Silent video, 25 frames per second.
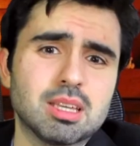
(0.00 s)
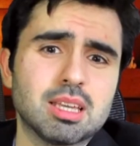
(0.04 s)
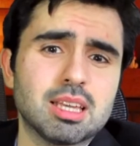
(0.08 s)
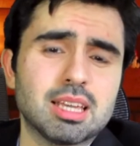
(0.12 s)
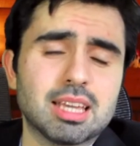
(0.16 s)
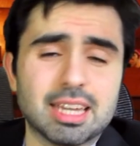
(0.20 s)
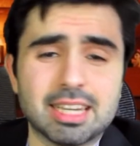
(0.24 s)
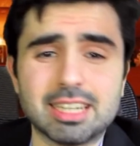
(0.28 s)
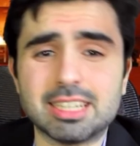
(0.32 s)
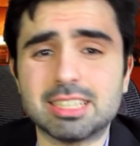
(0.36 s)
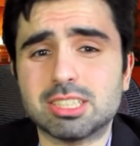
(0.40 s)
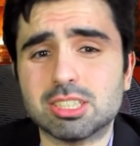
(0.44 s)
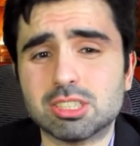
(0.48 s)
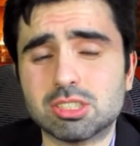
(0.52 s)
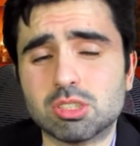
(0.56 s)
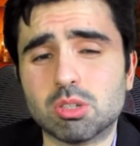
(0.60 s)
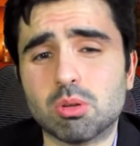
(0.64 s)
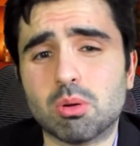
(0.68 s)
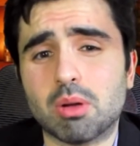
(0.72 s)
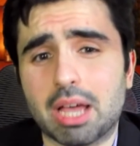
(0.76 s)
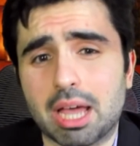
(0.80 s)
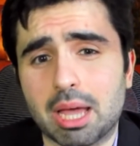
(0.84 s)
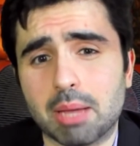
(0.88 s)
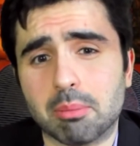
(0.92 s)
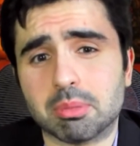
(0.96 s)
And it just so
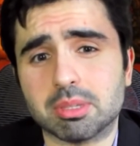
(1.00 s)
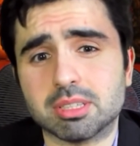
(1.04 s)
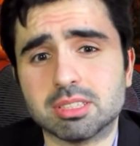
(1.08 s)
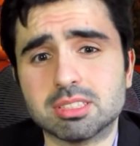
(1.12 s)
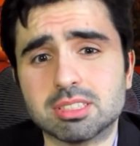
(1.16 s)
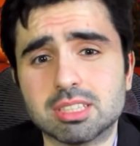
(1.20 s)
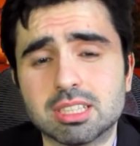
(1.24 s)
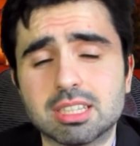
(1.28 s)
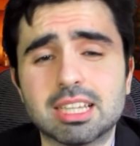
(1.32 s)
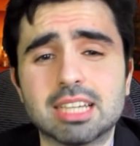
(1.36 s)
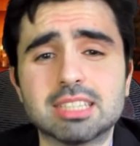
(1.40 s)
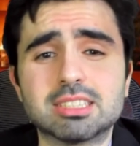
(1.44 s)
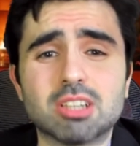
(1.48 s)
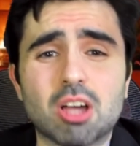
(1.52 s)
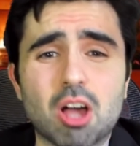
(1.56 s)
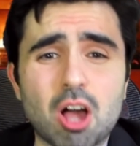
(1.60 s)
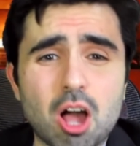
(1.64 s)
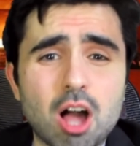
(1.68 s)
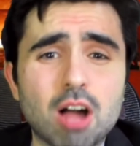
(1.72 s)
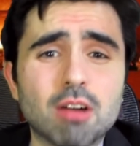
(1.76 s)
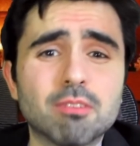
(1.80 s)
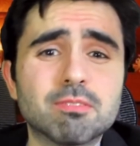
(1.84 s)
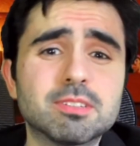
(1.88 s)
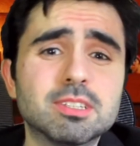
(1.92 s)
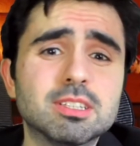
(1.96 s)
happens that that's
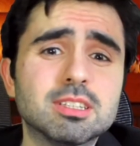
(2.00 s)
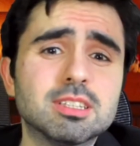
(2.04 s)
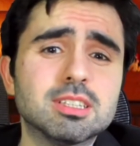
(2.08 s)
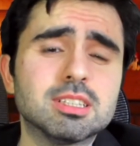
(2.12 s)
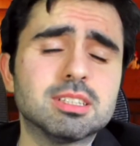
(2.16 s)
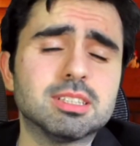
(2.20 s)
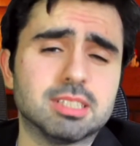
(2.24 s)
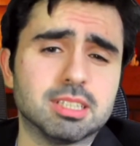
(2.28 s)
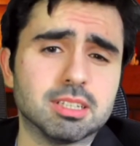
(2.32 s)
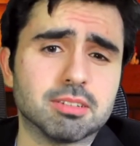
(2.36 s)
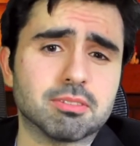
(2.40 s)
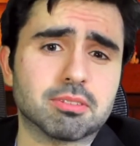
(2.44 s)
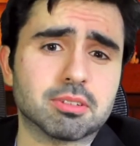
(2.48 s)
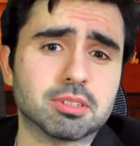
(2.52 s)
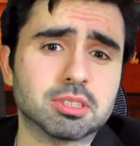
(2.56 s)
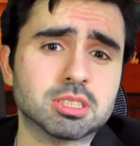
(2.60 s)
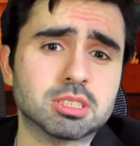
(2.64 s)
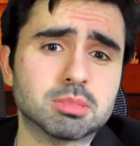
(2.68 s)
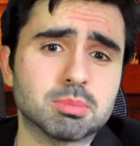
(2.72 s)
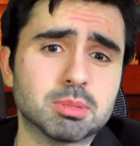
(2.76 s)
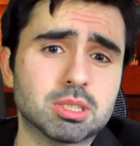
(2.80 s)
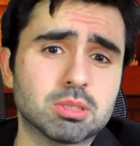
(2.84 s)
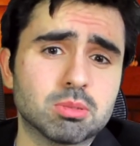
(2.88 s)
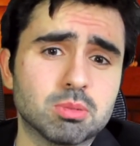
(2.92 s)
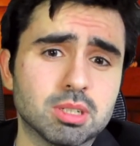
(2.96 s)
often the difference
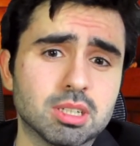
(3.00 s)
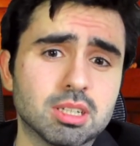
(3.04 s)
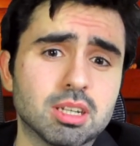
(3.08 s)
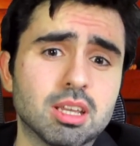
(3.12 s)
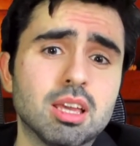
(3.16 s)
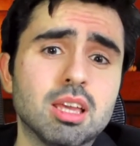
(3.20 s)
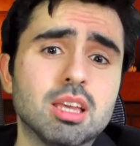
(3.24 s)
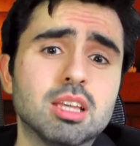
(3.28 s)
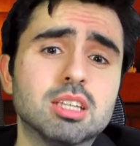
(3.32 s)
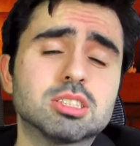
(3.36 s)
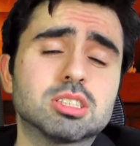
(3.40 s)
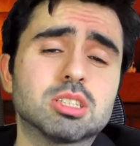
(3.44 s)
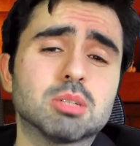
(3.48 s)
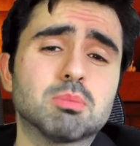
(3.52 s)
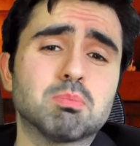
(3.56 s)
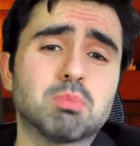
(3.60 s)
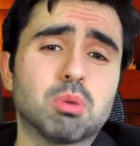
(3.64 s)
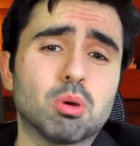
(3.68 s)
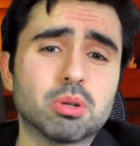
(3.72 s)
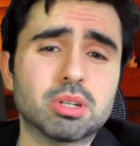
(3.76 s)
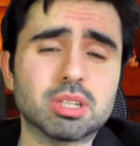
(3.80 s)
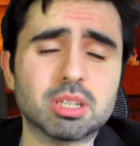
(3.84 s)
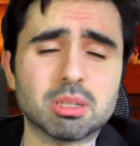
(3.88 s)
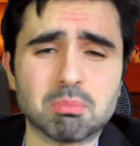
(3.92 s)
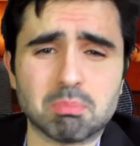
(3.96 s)
between
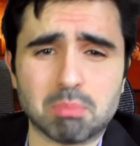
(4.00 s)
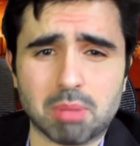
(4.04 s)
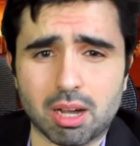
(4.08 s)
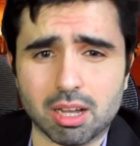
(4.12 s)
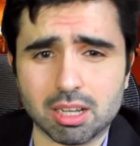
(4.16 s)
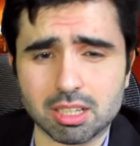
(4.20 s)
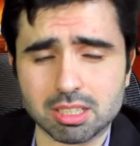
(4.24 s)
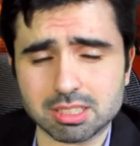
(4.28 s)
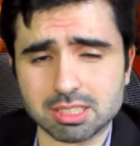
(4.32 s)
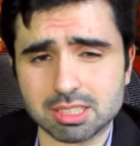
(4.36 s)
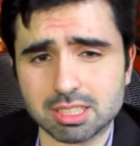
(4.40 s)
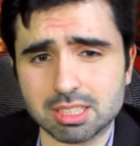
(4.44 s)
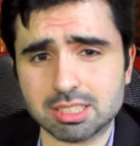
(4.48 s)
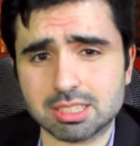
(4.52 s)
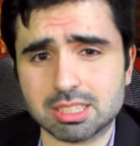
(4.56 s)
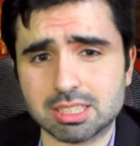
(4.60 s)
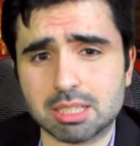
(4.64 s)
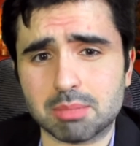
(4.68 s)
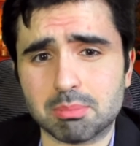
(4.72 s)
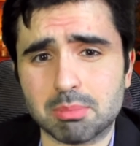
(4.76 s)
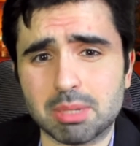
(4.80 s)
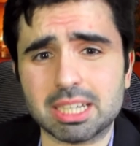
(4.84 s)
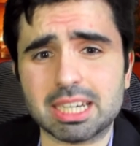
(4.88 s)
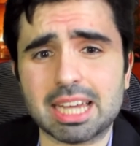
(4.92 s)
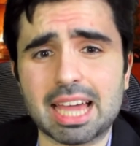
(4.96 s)
supporting policies that
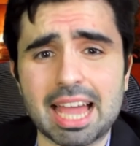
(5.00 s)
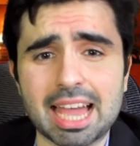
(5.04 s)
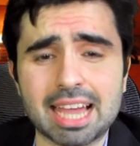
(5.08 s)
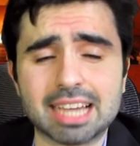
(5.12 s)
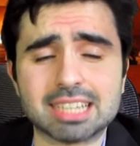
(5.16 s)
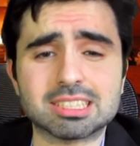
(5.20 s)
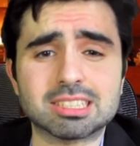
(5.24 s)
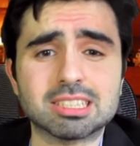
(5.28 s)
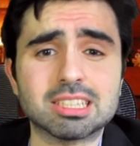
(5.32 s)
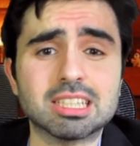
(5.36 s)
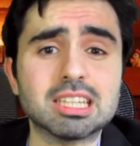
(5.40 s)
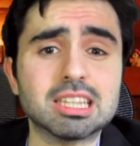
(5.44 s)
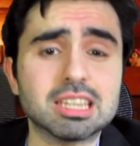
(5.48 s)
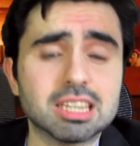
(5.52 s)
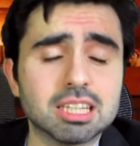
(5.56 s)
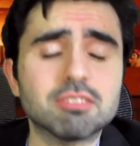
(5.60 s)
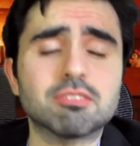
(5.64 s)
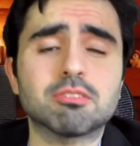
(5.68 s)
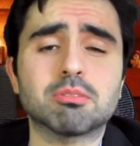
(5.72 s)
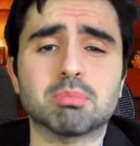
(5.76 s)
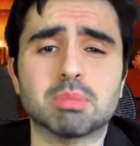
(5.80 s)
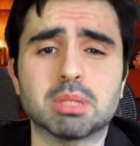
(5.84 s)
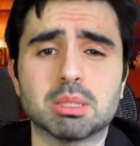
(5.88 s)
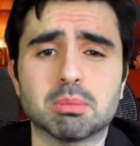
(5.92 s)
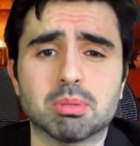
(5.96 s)
might actually
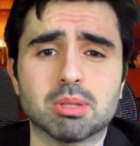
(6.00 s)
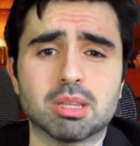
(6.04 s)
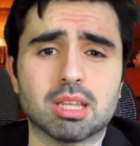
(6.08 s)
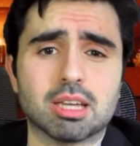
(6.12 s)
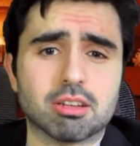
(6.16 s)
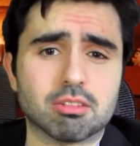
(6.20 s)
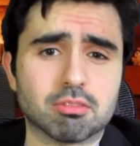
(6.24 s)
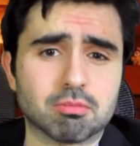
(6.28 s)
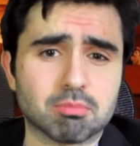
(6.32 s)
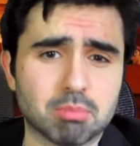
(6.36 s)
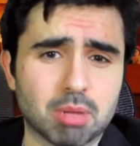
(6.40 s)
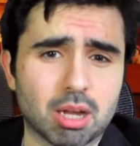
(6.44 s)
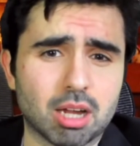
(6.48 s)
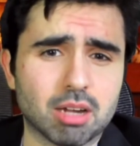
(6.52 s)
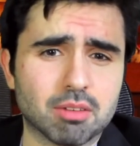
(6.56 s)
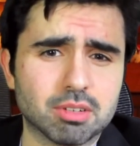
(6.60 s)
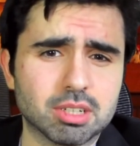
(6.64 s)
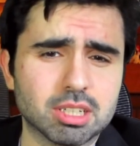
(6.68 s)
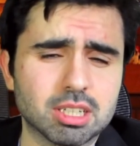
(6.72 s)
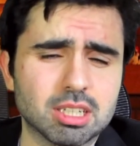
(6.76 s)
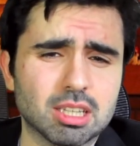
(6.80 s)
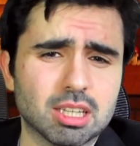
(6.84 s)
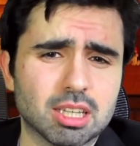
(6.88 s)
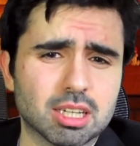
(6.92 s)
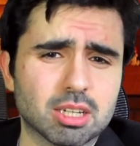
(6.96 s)
lift people out of
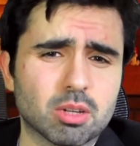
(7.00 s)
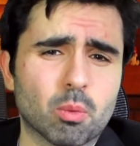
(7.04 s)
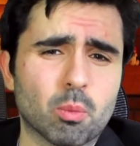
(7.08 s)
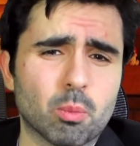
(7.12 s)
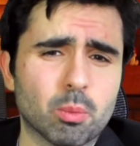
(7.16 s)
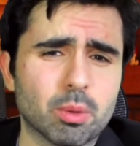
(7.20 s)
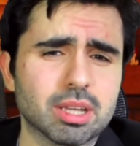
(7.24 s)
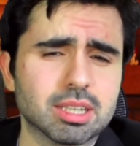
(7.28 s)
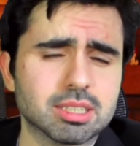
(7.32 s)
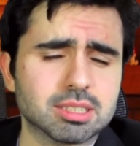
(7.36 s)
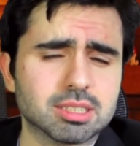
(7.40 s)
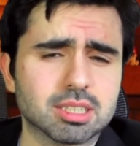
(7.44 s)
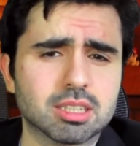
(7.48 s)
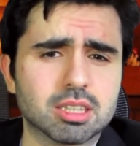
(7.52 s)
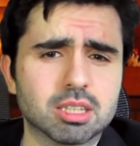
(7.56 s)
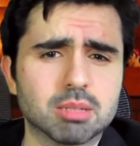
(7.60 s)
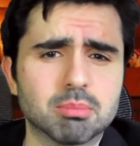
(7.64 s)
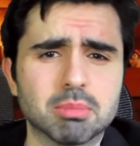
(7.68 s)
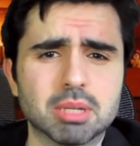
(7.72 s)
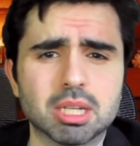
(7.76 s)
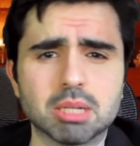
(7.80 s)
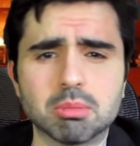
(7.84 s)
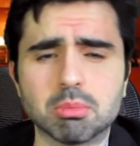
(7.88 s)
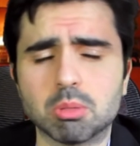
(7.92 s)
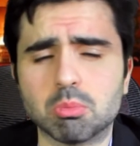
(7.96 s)
poverty, like raising the
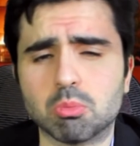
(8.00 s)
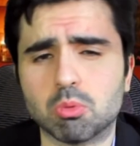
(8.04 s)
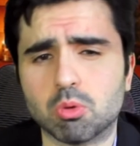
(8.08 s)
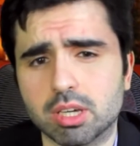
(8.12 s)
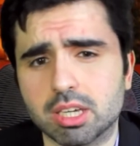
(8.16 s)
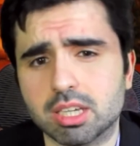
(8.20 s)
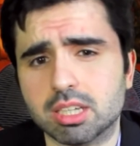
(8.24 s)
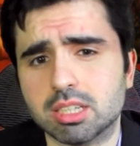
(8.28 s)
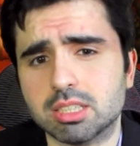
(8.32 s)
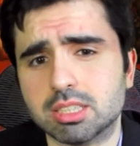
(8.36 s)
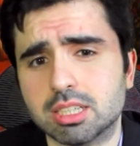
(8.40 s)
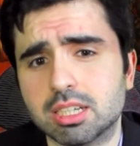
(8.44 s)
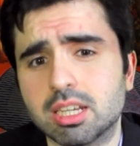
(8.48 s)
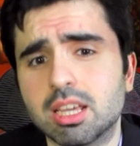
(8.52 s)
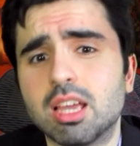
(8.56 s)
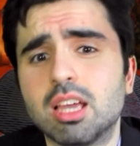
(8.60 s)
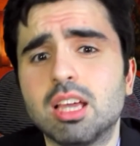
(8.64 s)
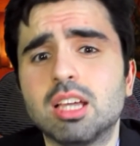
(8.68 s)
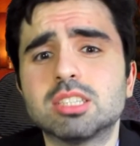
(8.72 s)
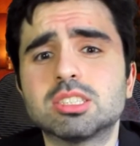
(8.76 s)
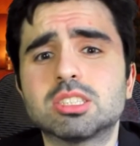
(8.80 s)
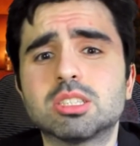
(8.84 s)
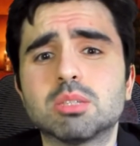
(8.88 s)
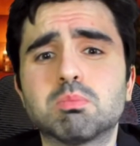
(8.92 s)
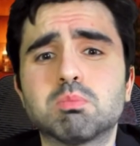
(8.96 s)
minimum wage, and
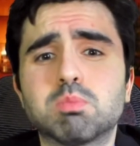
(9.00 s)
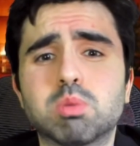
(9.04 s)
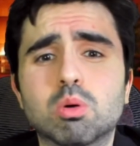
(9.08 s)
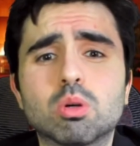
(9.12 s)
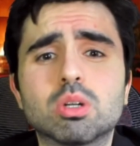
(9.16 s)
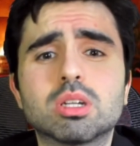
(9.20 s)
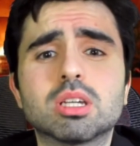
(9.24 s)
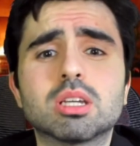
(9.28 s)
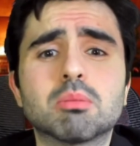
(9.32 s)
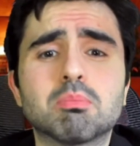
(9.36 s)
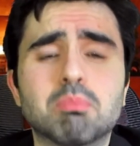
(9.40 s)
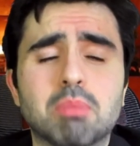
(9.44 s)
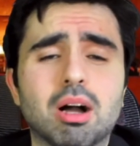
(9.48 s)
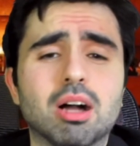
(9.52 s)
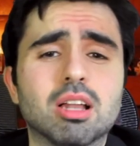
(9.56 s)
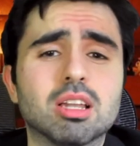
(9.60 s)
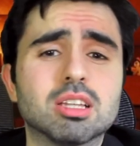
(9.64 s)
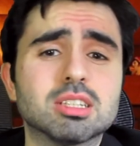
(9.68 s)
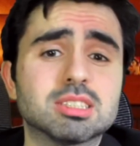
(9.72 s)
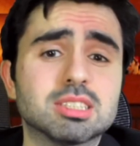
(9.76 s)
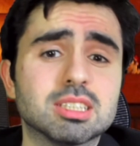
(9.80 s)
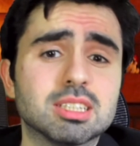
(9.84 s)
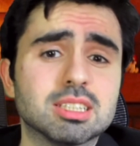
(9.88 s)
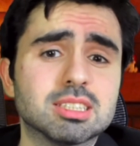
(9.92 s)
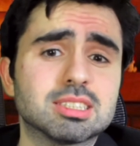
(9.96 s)
supporting
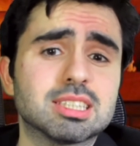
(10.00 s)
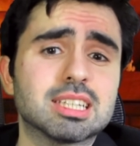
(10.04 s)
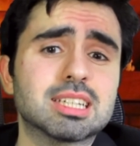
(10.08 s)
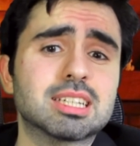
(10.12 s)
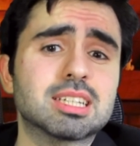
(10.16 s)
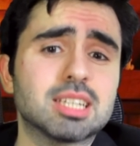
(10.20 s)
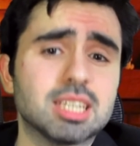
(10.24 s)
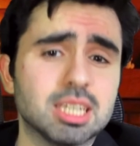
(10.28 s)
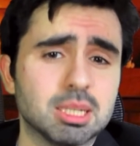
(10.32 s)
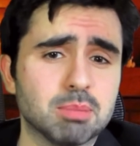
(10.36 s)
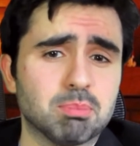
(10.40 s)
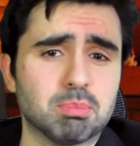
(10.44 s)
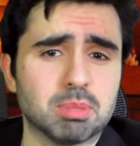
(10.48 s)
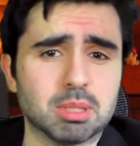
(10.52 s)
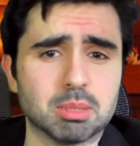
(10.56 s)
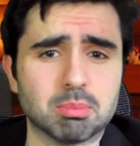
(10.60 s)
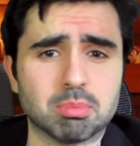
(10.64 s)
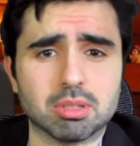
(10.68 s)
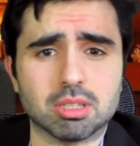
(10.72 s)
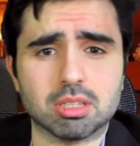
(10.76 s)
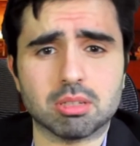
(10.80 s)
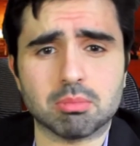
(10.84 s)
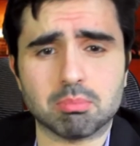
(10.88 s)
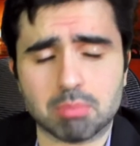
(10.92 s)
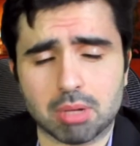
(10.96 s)
policies that keep
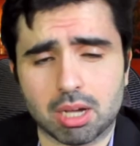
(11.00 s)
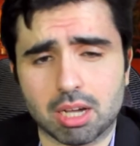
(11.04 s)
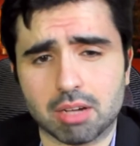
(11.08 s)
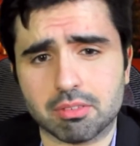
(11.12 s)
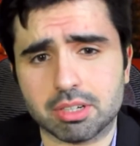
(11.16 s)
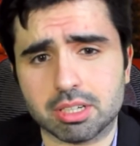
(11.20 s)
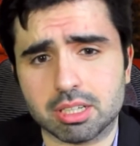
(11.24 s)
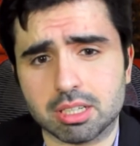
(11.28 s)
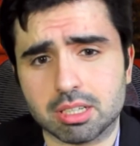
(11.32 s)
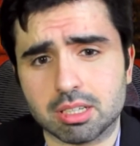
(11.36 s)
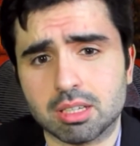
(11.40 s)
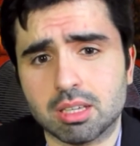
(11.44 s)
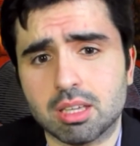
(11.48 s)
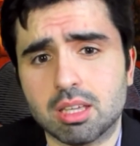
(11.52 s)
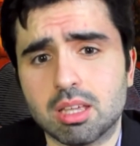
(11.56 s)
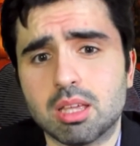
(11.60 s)
people in poverty,